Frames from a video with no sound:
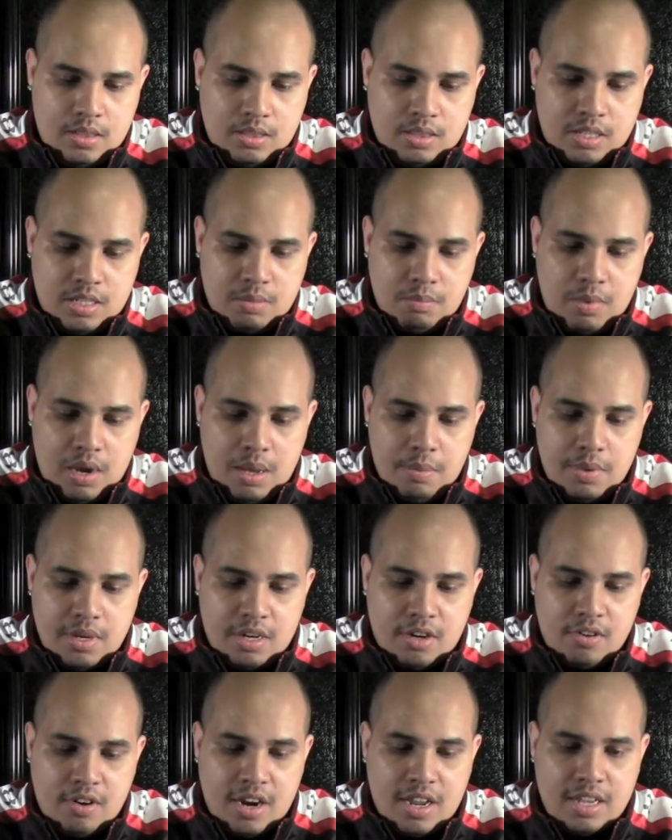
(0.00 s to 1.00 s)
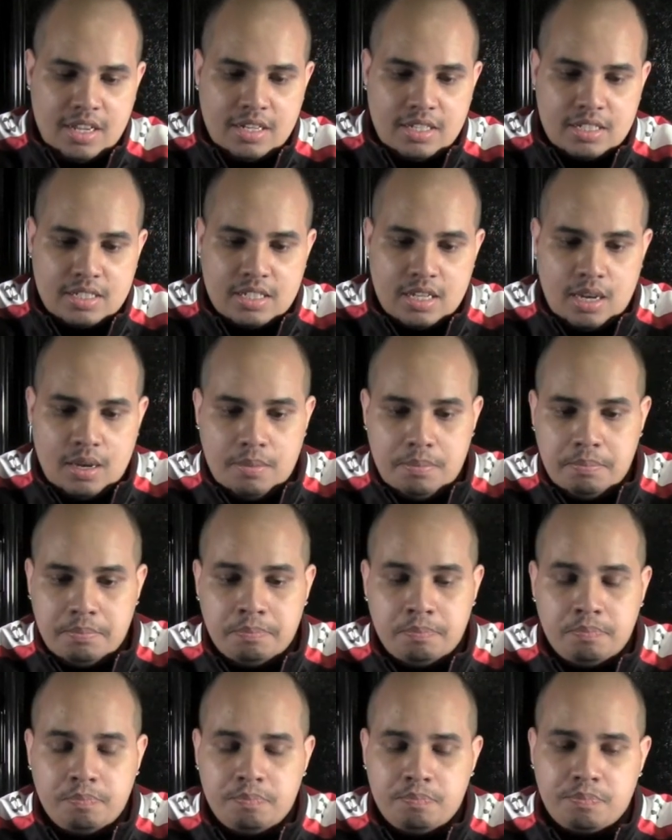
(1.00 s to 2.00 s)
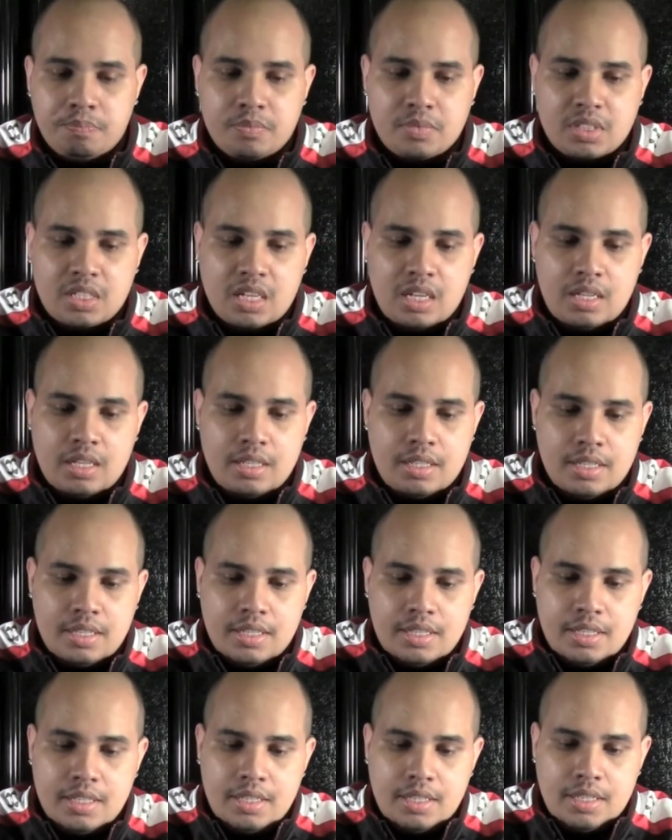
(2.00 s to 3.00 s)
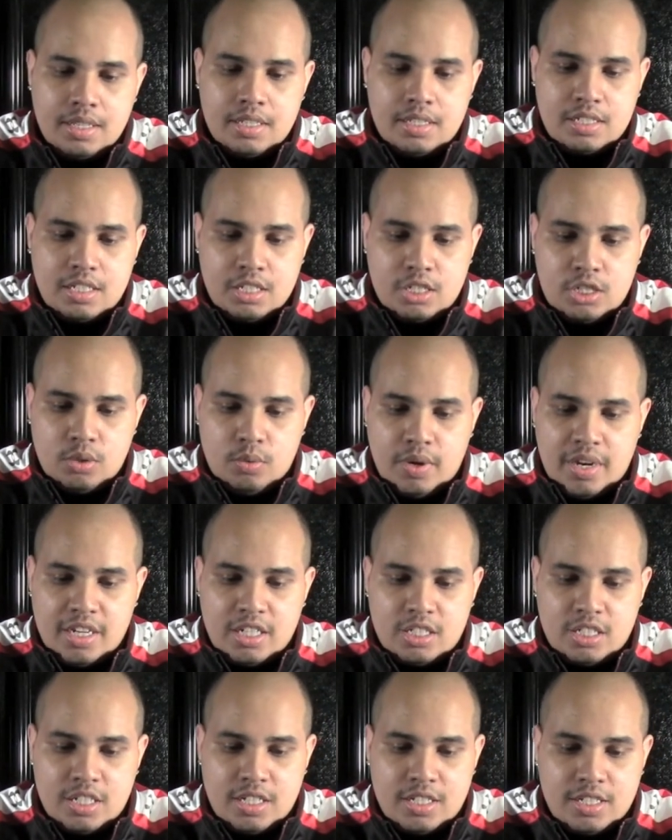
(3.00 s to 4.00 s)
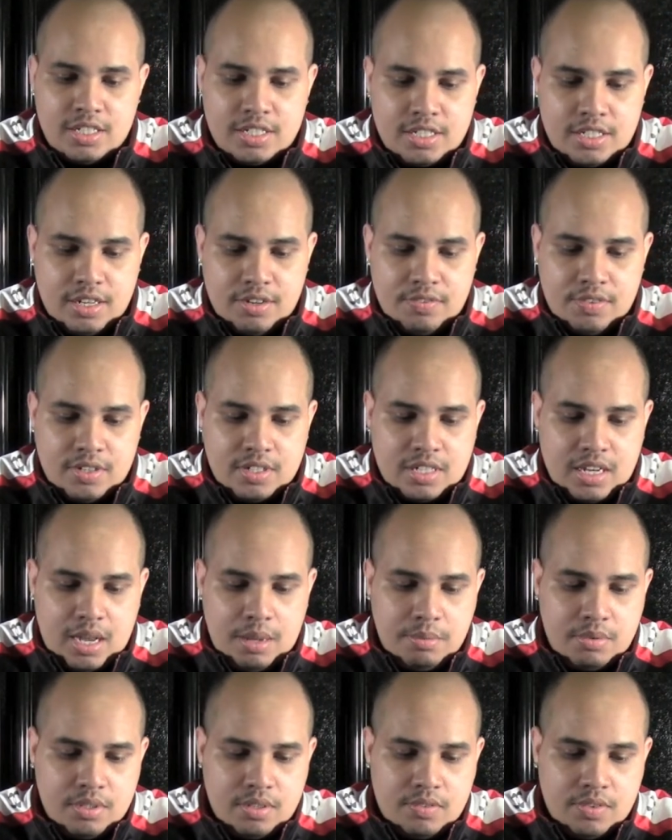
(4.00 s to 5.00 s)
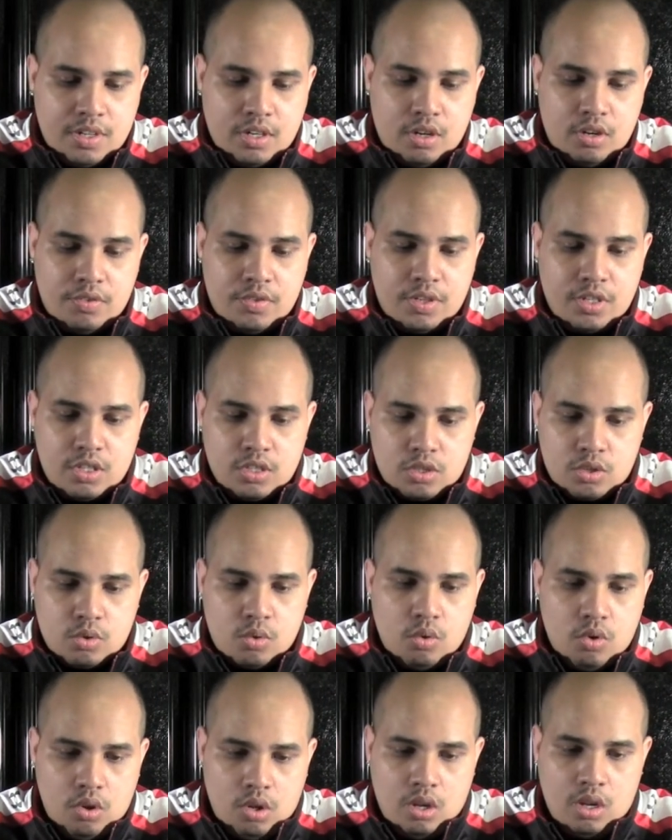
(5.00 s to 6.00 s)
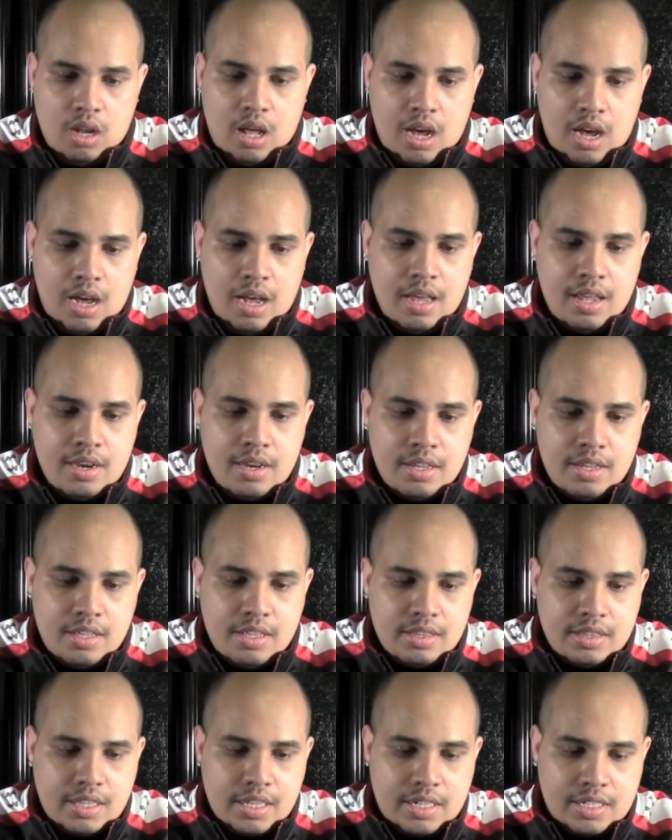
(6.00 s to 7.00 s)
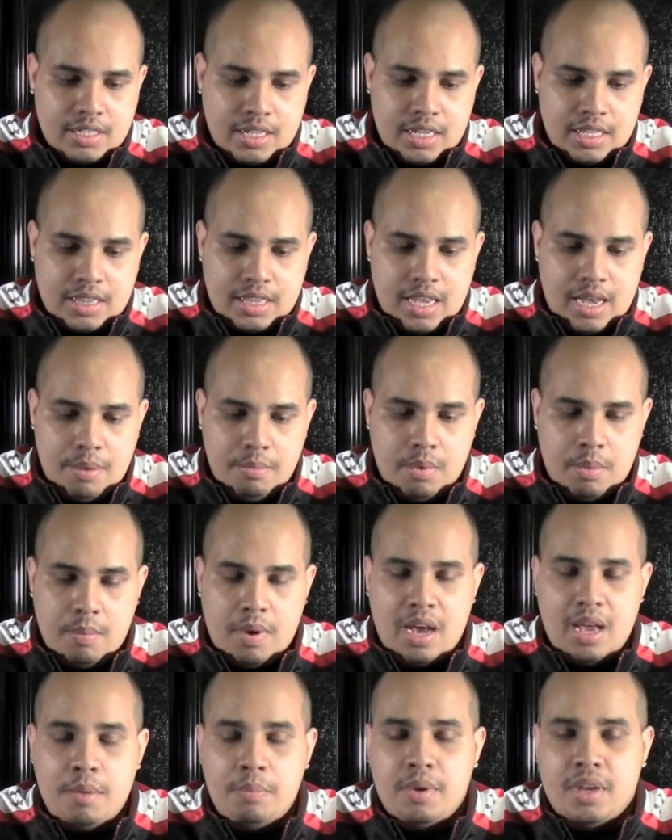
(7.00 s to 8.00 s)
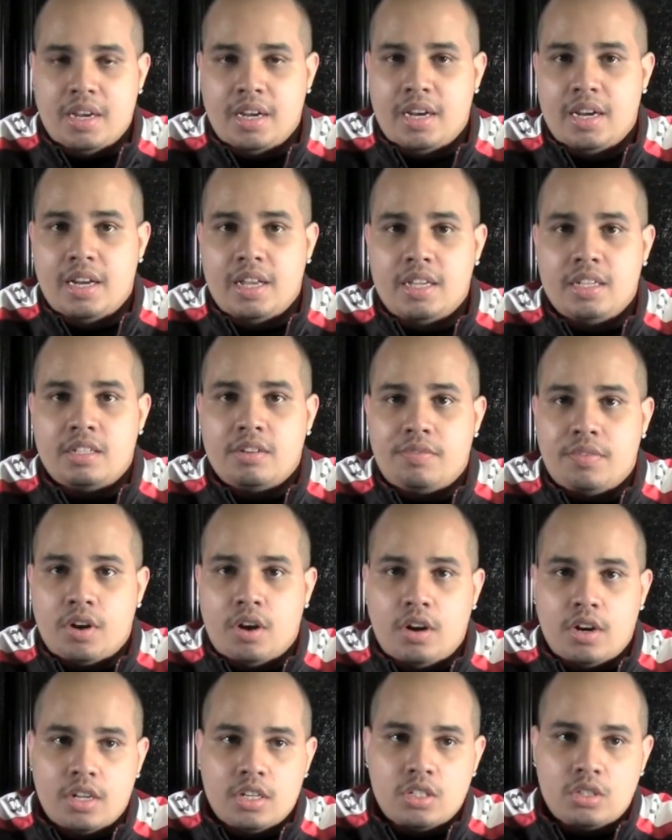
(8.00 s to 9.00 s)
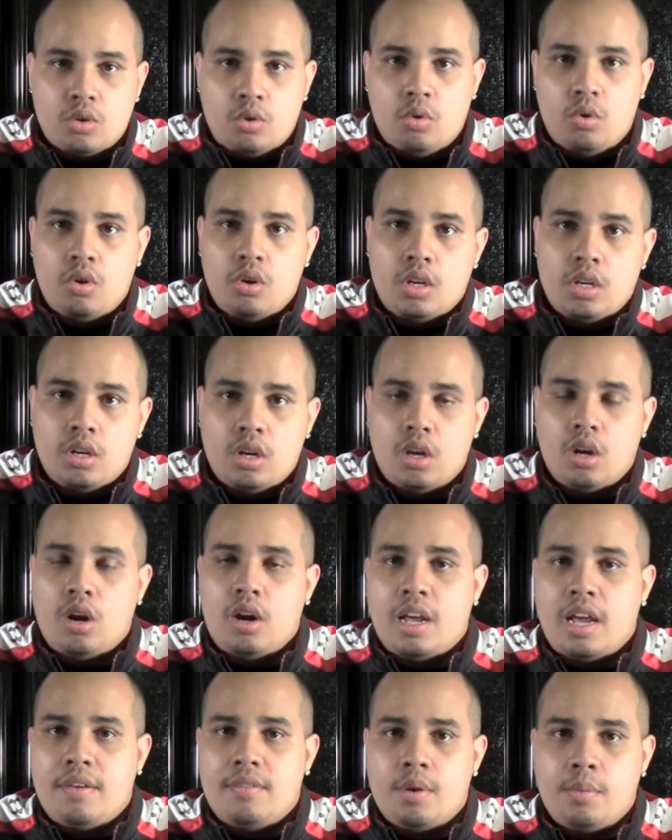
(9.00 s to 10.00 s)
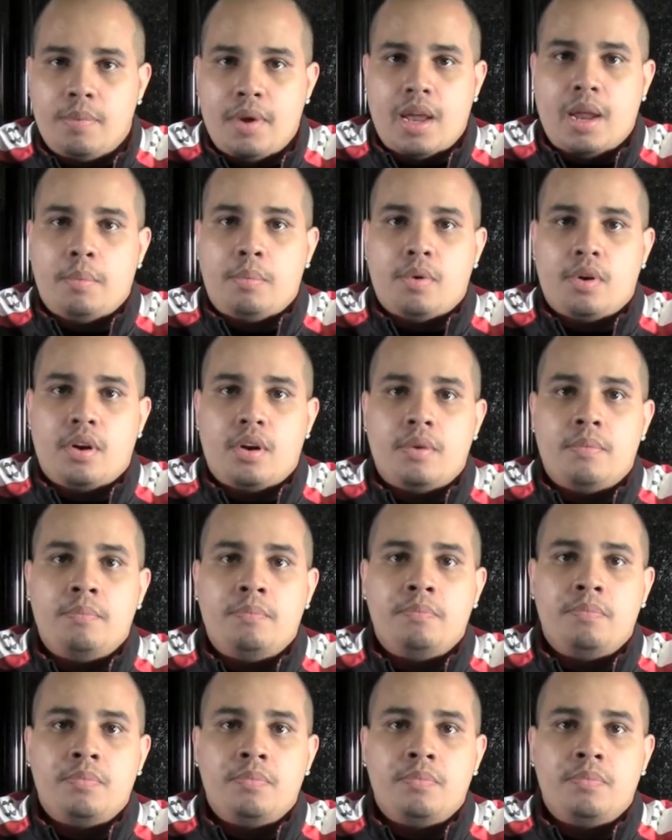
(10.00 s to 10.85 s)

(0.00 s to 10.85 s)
This might be great in some situations, different types of, if you're in school a lot, things like that. But my opinion is, if you're already in school, you already have your paper,